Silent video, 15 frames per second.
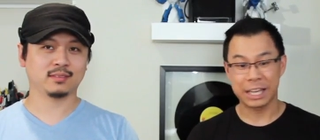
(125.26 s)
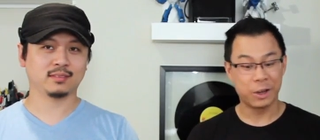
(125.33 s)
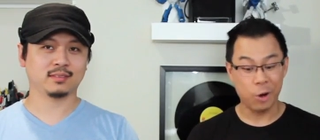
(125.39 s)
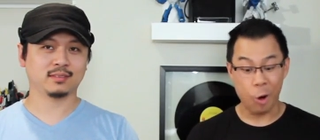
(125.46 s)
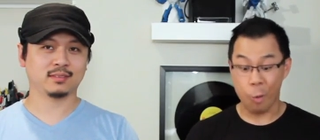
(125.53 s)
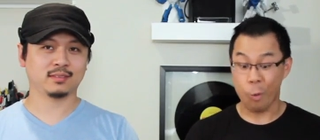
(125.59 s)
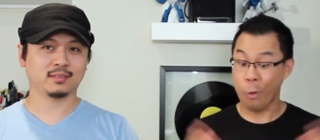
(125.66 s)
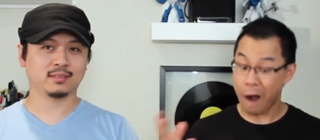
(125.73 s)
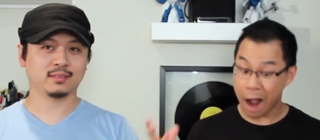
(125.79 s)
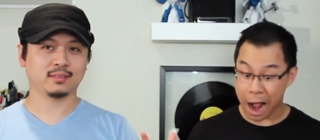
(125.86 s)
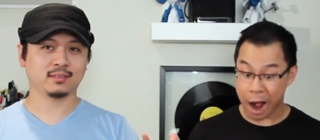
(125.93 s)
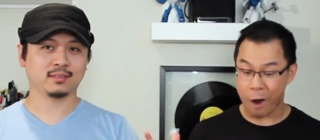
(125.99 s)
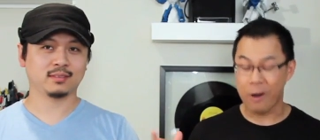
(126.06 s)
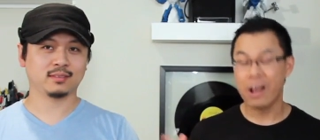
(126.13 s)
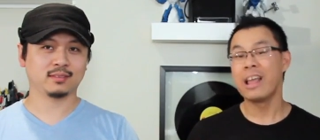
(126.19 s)
Speaker 1: and you go,
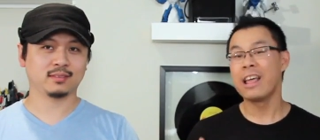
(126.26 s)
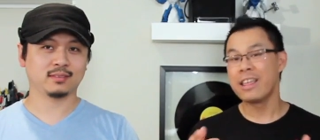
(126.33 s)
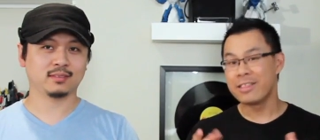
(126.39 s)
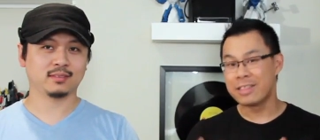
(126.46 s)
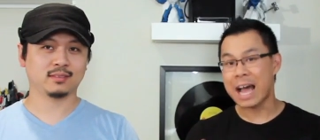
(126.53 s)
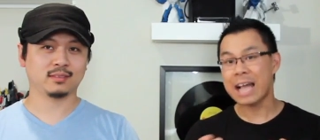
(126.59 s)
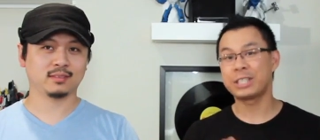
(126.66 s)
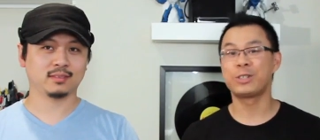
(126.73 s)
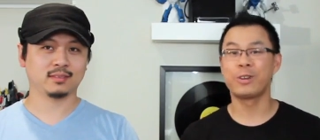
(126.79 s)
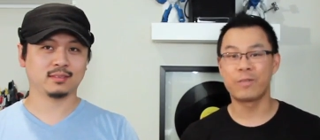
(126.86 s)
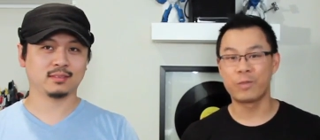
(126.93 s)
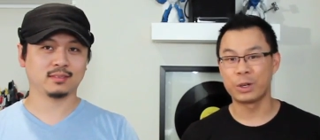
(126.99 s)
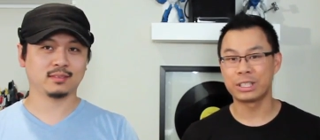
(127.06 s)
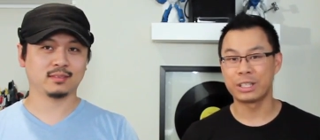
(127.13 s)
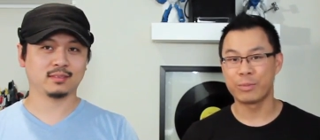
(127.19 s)
wow, that's your
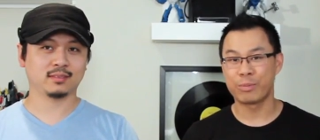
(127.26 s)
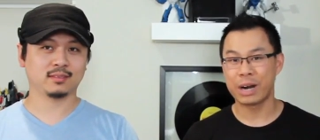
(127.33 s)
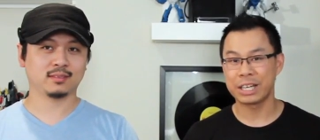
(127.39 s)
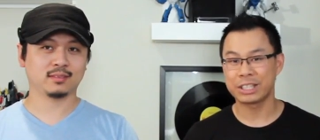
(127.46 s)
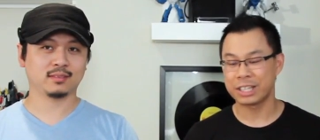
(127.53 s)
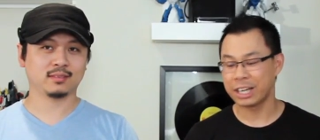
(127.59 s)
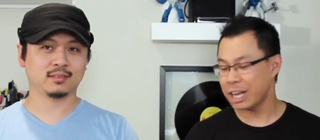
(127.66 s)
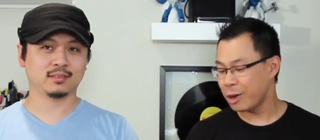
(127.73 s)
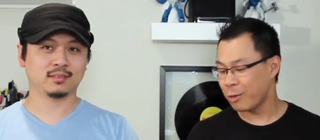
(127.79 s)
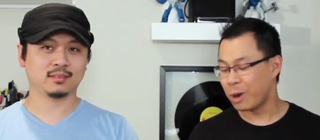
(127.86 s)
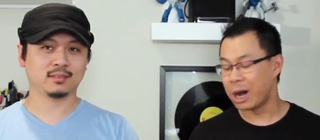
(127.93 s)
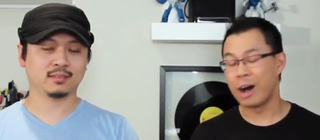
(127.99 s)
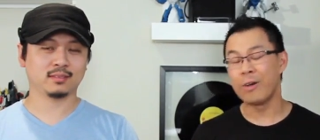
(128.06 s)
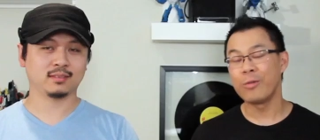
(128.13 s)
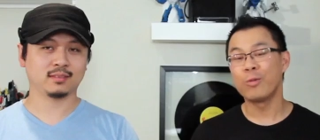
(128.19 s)
first impression,
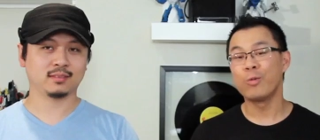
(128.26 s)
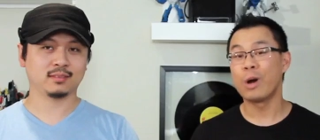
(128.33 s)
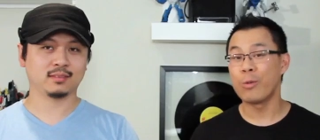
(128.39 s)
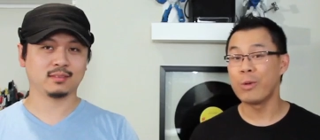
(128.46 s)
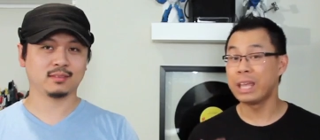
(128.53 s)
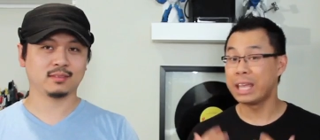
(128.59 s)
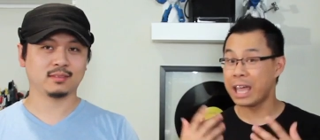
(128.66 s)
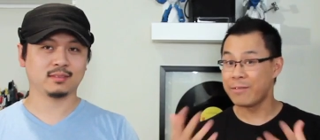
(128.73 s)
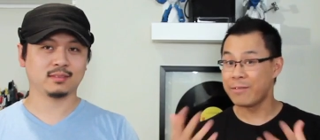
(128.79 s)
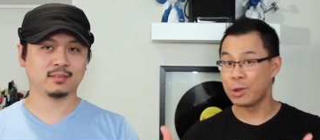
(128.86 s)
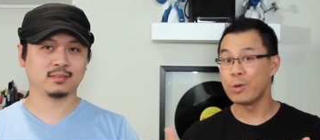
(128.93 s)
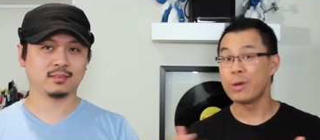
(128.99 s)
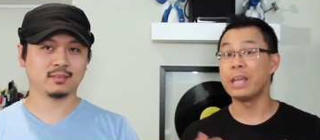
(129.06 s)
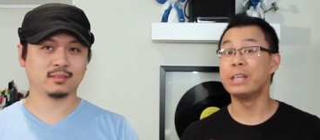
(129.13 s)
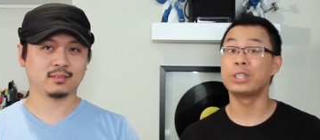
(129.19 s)
well, what we gave
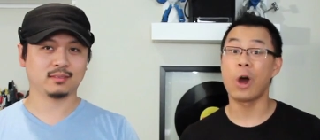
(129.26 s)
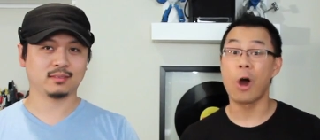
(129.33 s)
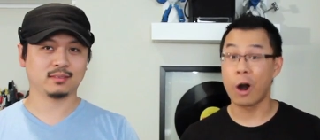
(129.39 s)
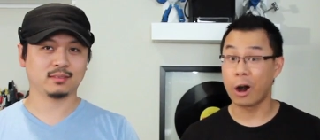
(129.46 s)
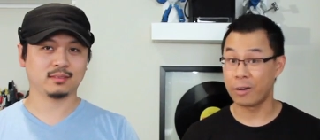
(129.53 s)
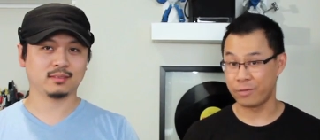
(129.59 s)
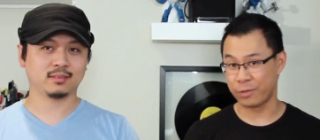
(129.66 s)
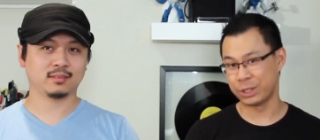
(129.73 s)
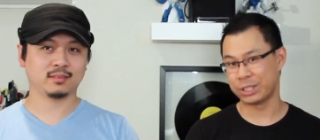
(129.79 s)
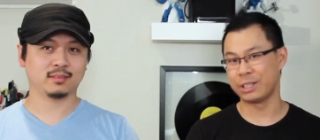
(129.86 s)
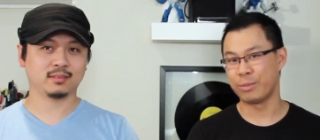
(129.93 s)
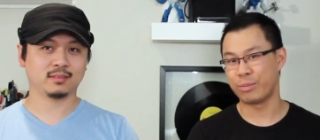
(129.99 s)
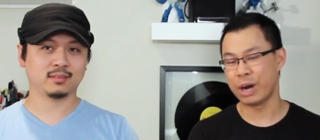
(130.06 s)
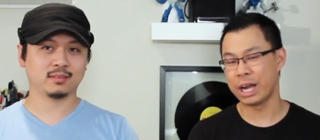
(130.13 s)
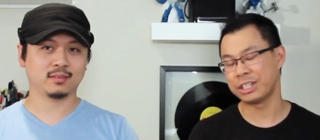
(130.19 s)
you is our first
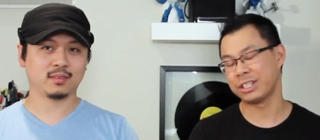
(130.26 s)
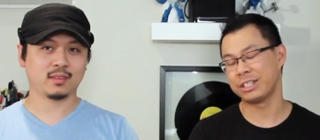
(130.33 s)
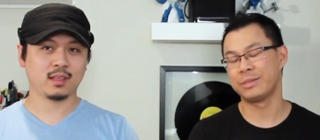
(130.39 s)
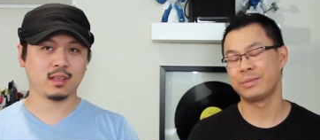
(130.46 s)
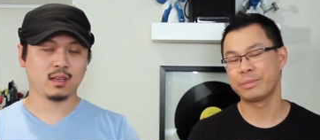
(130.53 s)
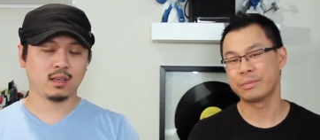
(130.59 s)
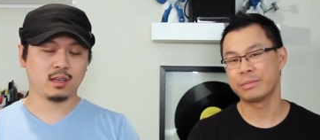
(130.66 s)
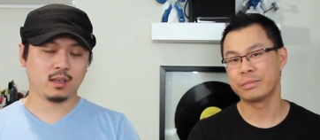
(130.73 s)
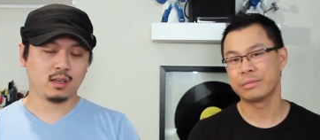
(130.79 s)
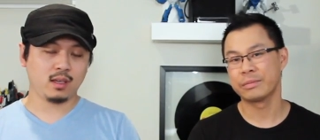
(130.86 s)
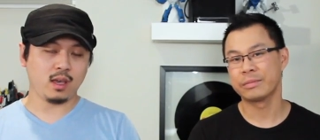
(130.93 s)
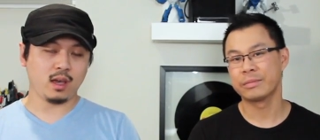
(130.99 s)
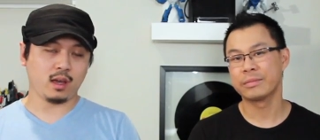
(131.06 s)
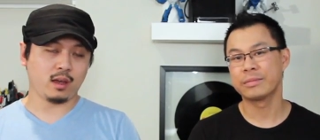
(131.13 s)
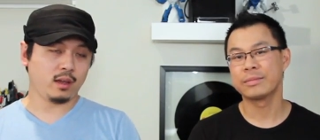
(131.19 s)
impression.
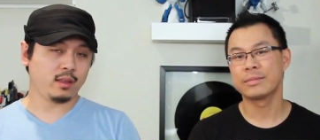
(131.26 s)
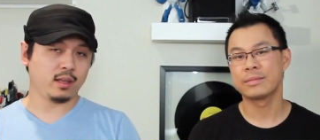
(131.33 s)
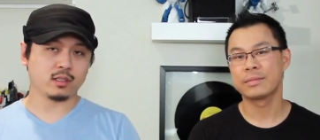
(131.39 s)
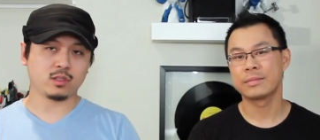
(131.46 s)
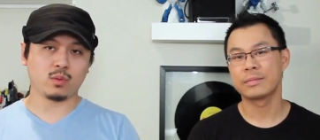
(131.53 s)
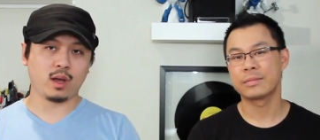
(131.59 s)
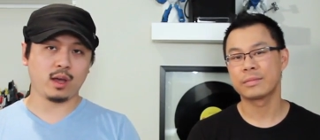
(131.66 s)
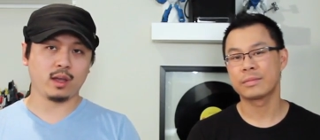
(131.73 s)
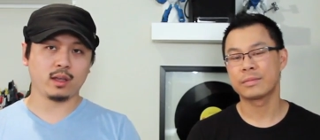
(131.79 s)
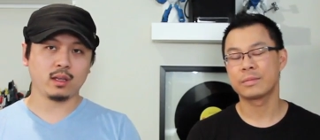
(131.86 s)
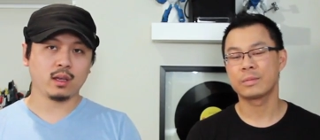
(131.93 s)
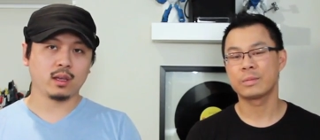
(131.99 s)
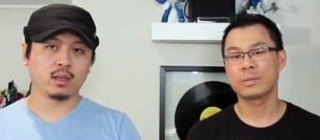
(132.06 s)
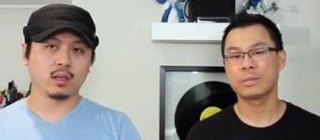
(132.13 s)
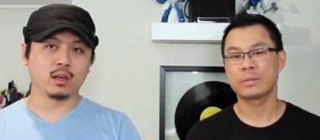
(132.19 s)
Speaker 2: Yeah, and that's why,
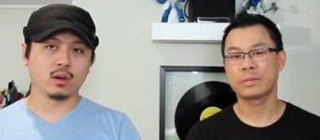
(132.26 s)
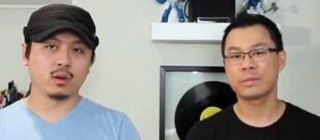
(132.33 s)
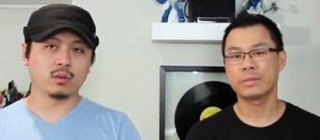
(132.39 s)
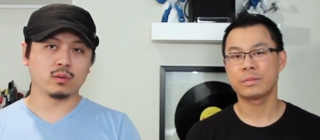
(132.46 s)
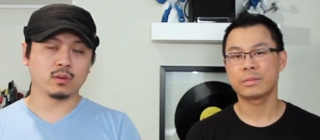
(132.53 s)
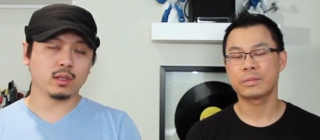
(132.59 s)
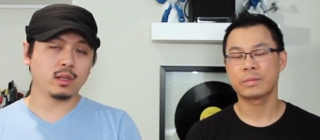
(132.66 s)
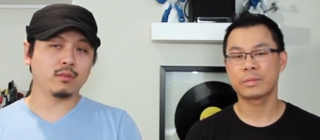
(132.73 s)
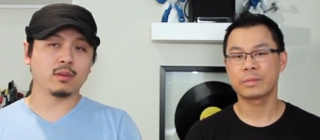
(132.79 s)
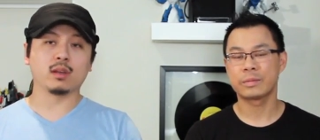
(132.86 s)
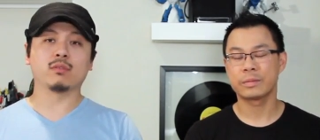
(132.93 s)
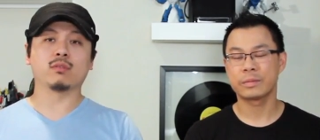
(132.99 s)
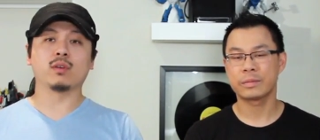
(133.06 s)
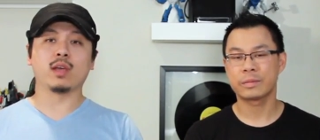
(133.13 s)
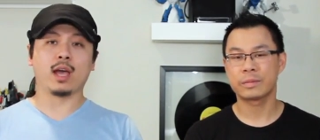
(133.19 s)
you know, even
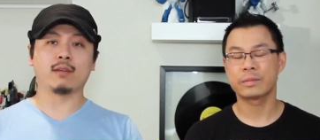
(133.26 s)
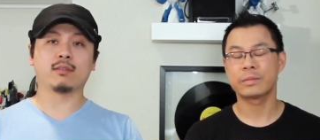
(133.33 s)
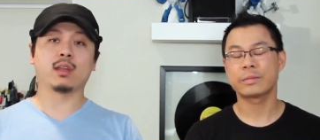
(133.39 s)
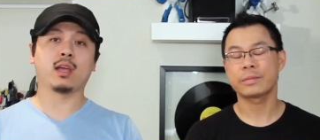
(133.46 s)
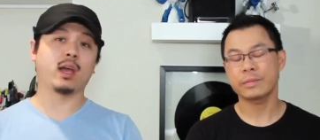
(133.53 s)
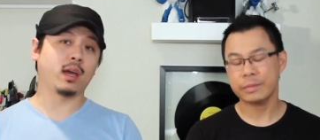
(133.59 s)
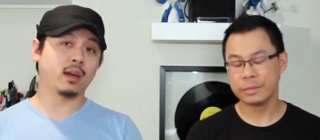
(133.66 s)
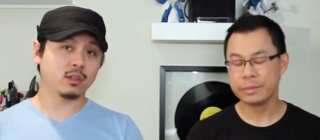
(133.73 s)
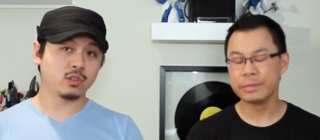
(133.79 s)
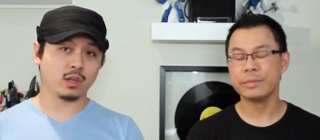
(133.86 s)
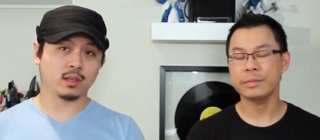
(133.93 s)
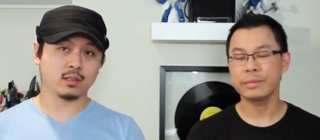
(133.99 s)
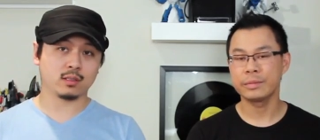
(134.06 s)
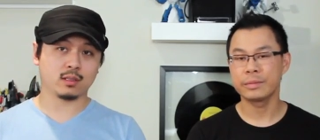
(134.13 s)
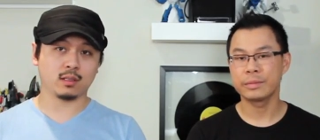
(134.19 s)
if we haven't had a
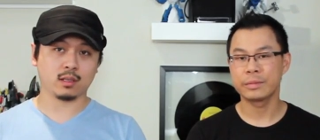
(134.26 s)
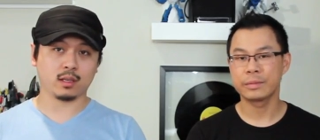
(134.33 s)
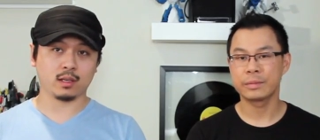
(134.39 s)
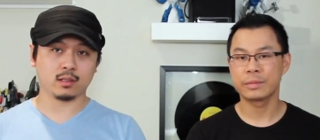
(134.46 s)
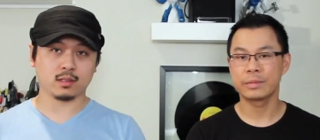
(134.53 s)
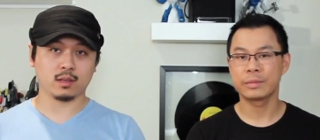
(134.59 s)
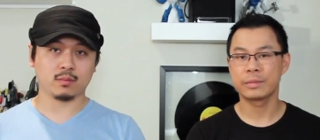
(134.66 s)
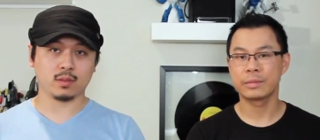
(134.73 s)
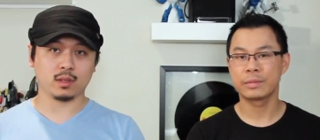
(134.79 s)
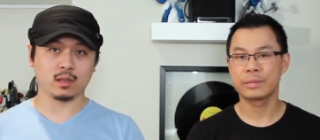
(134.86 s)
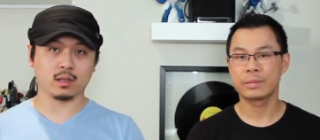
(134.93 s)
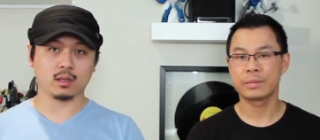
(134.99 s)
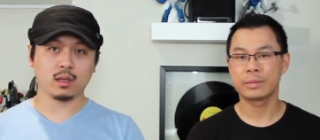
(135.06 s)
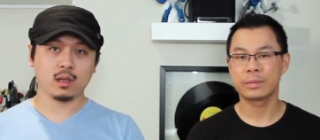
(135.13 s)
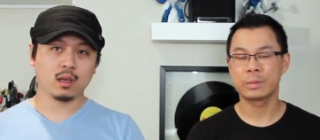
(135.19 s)
chance to look at
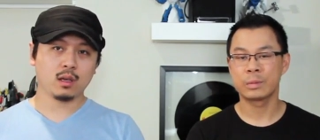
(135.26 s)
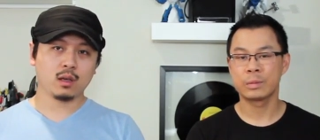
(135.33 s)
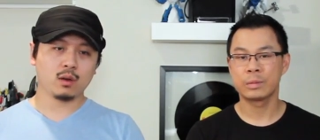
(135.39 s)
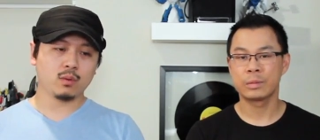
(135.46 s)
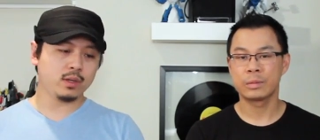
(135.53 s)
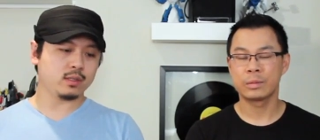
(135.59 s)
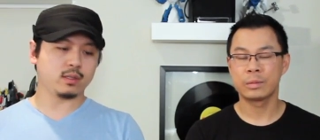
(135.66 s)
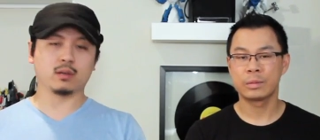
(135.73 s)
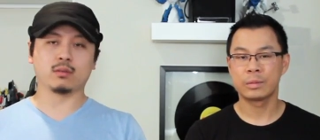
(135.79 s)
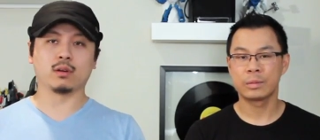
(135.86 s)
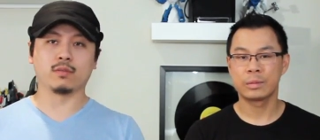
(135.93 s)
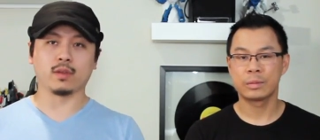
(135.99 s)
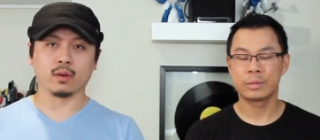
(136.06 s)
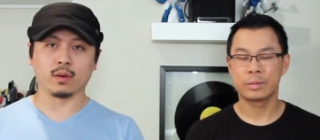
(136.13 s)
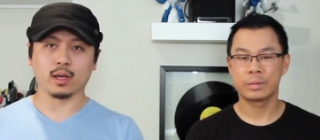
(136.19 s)
something, we still
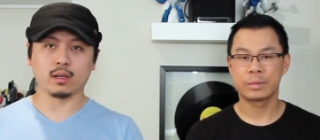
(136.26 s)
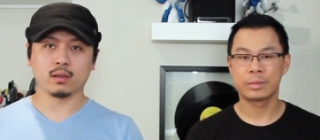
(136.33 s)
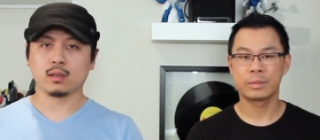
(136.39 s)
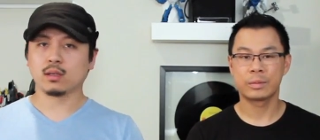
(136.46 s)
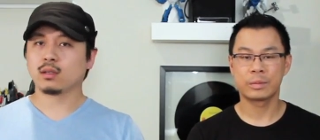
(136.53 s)
review it.